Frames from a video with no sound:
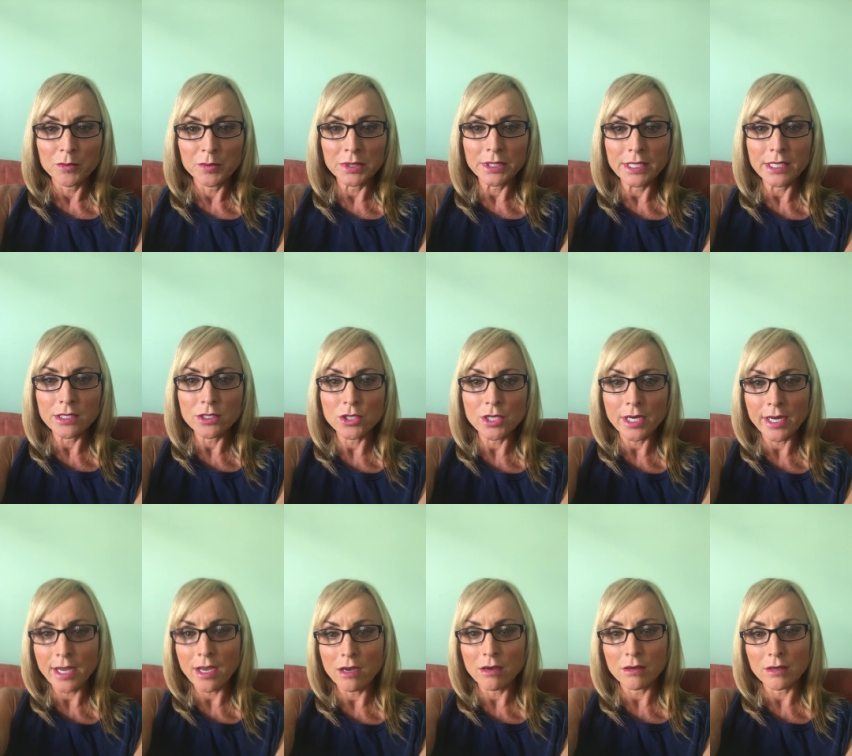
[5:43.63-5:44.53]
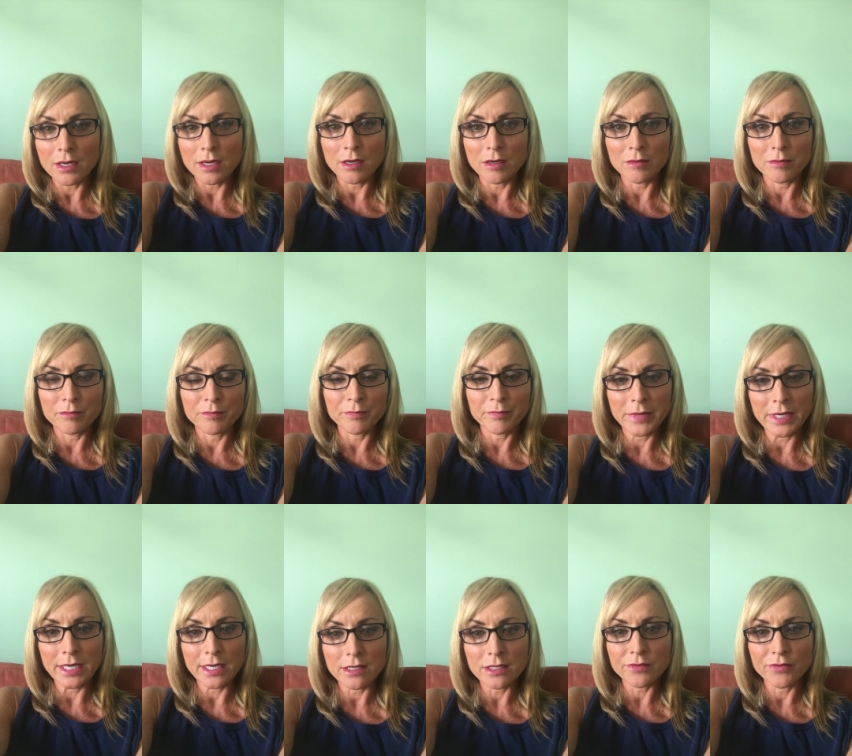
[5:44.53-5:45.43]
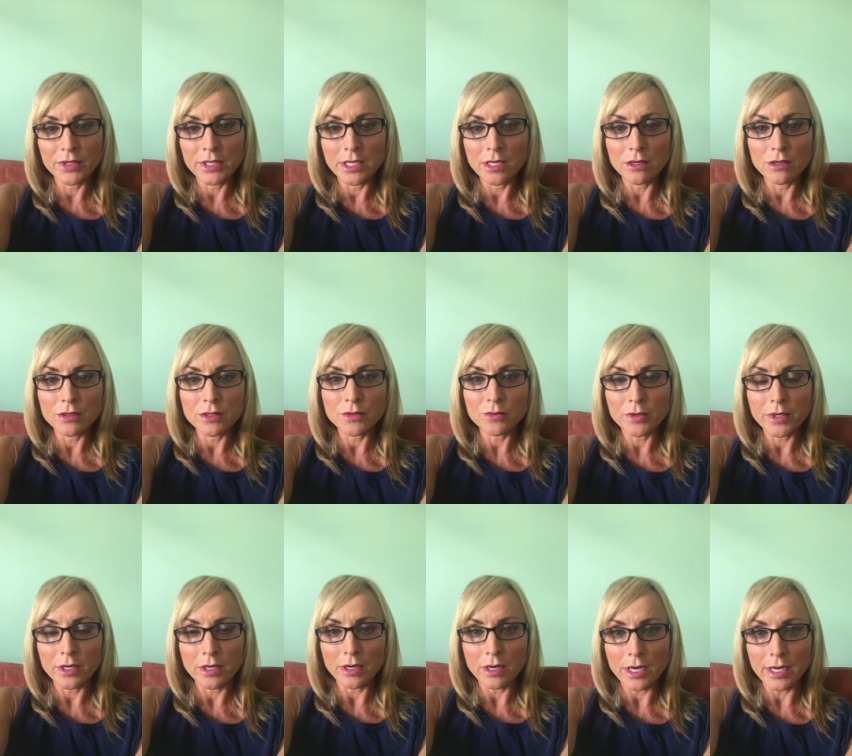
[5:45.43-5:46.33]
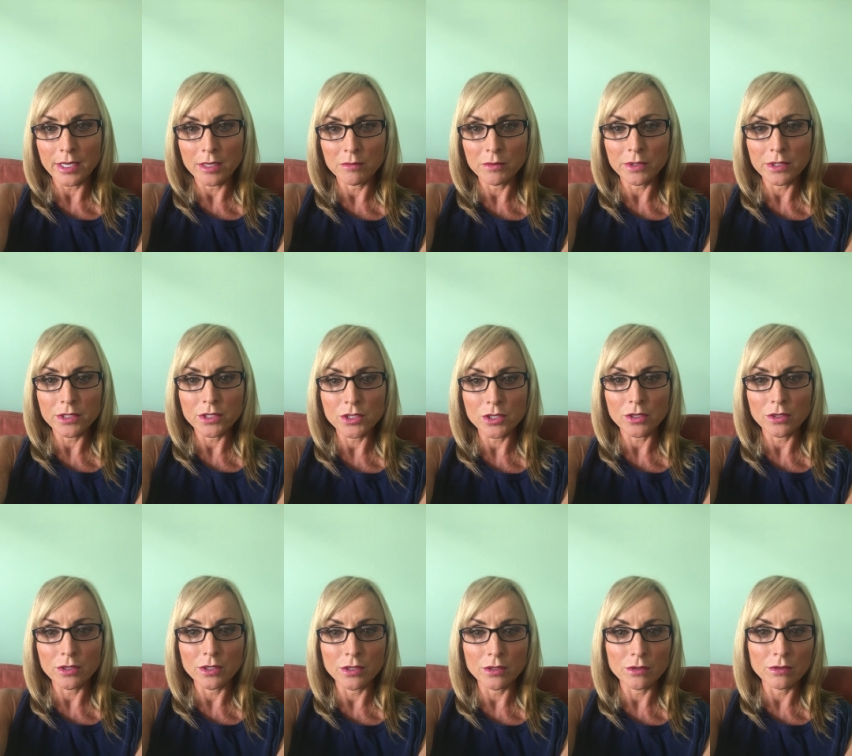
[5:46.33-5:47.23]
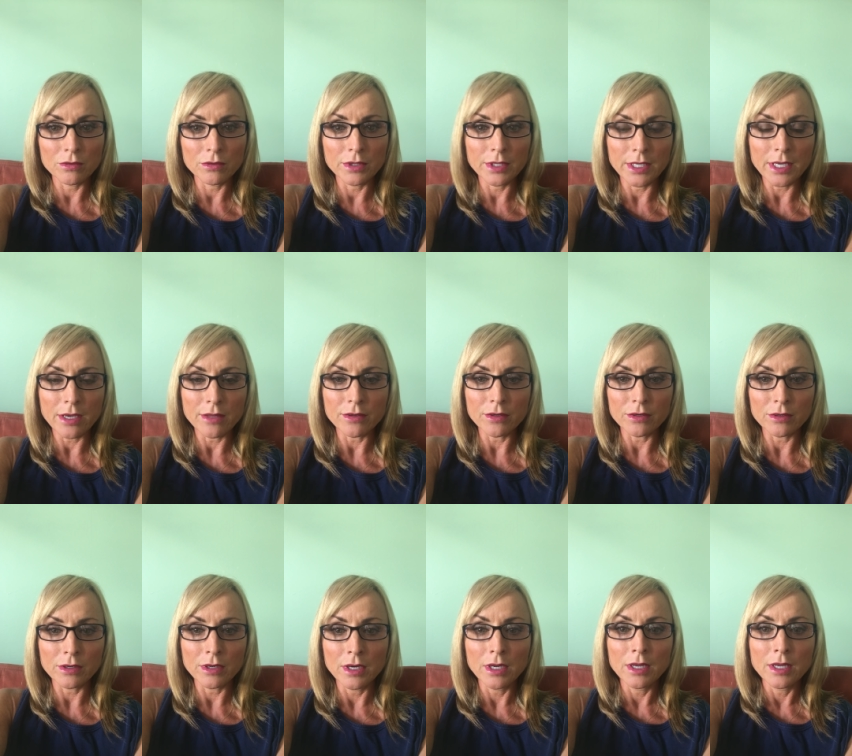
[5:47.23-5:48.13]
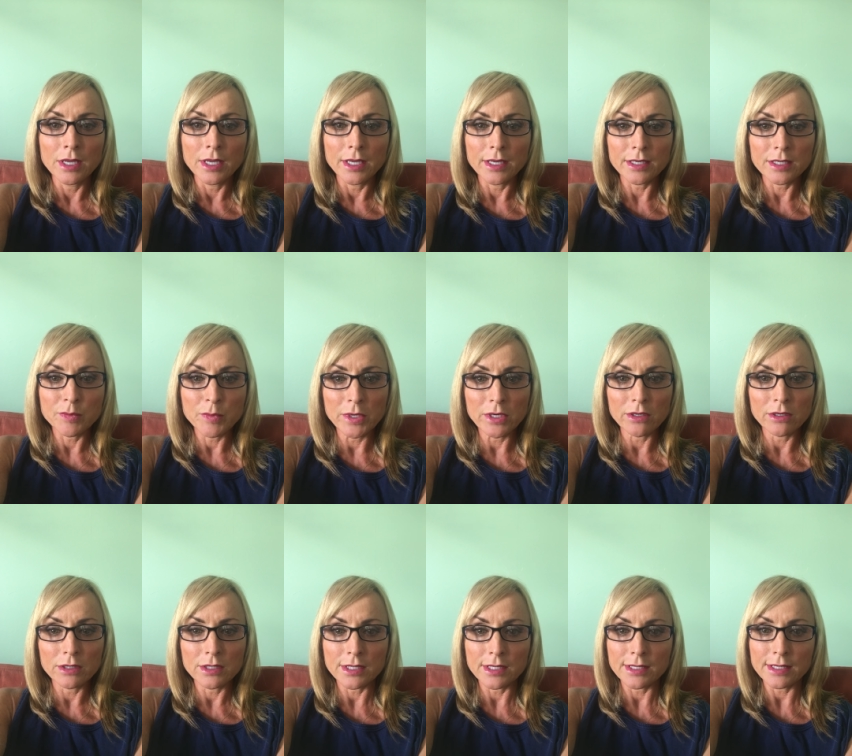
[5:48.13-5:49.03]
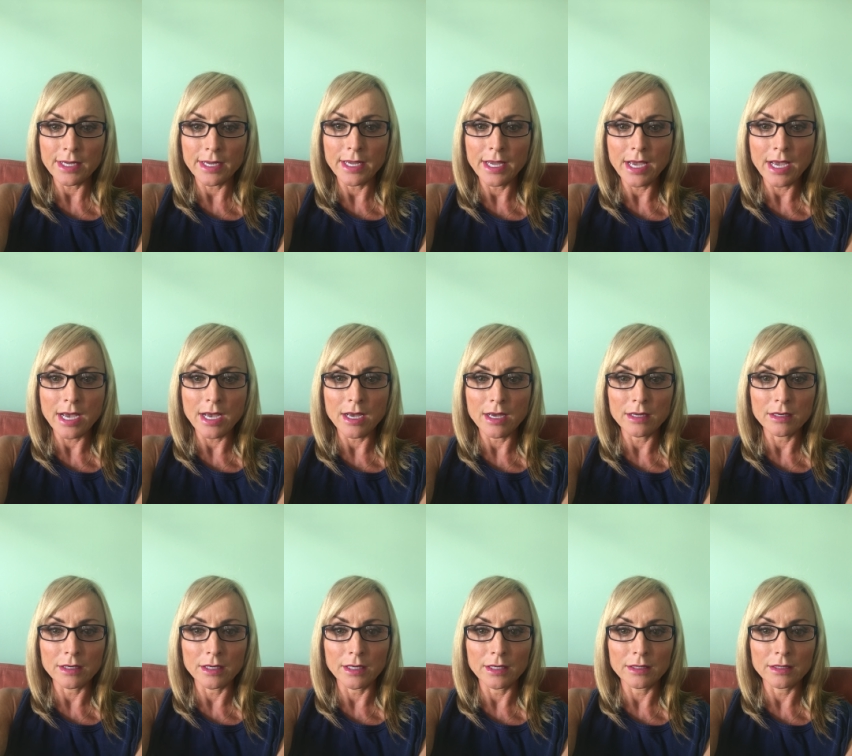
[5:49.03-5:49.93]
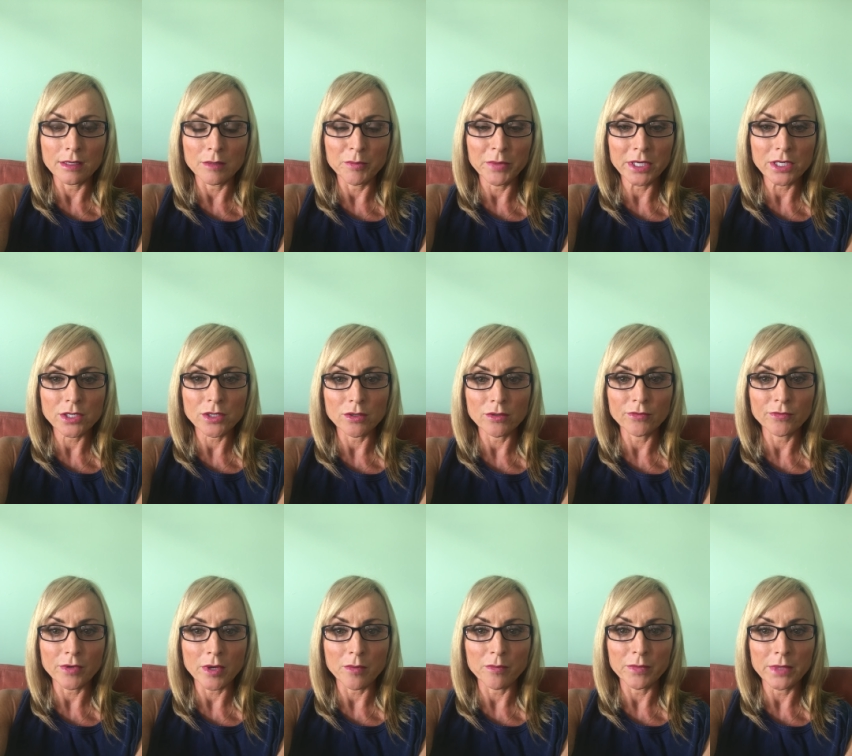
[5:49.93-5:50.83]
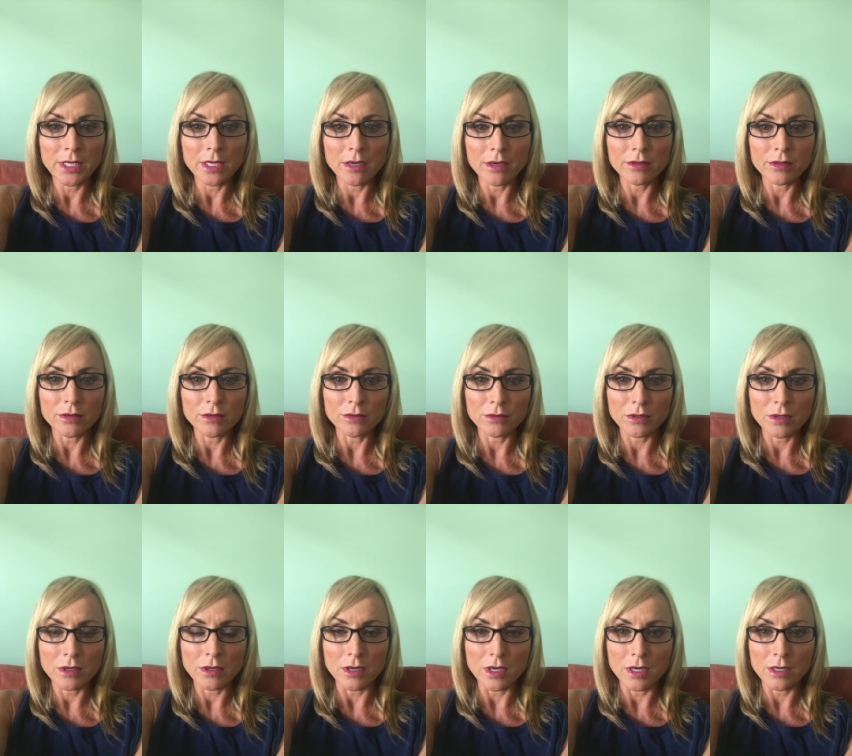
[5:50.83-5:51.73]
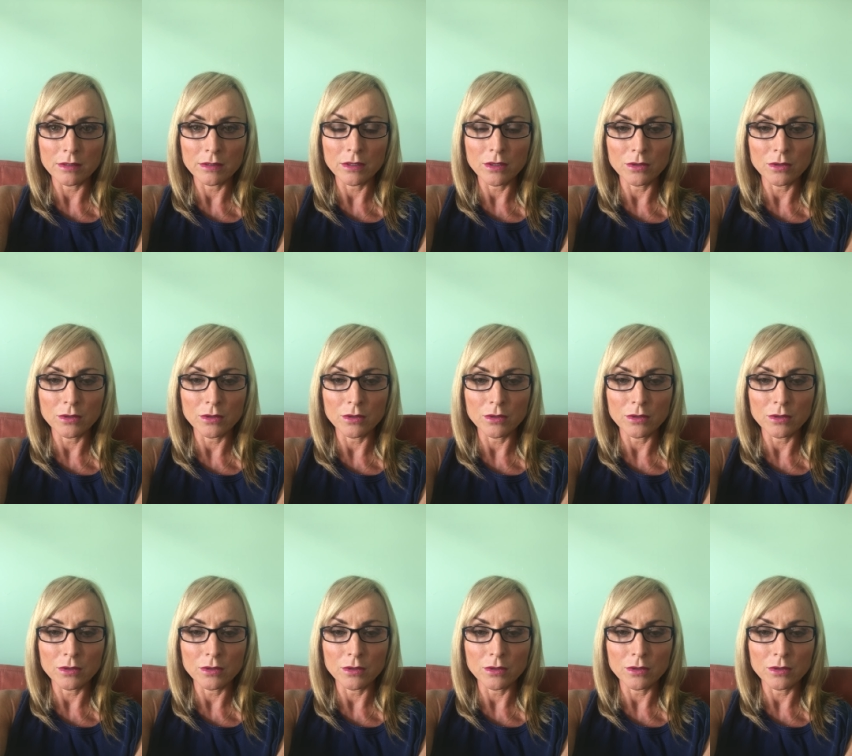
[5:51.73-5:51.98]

Please check out um, my next videos where I am going to show you the other experiences I had and a picture from the other uh,